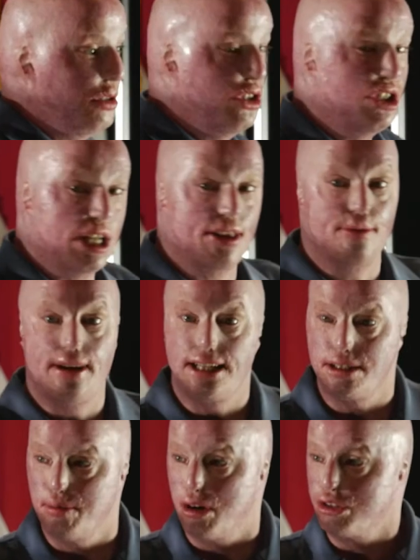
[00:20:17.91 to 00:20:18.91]
You just have to
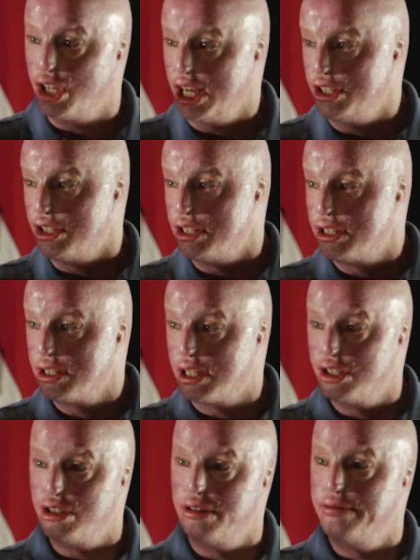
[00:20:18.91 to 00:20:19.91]
make small changes
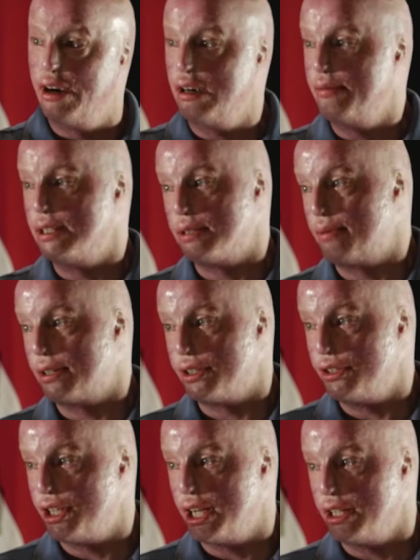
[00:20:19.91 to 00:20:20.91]
because your environment's about
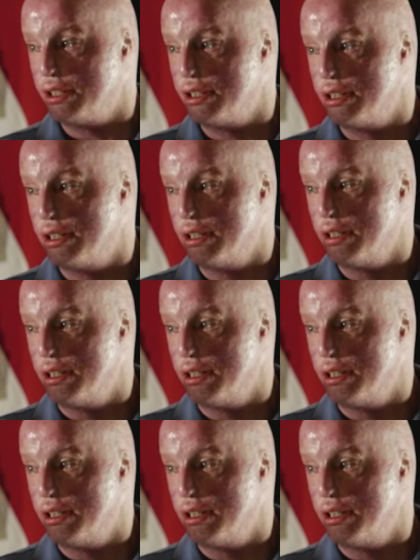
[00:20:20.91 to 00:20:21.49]
to change.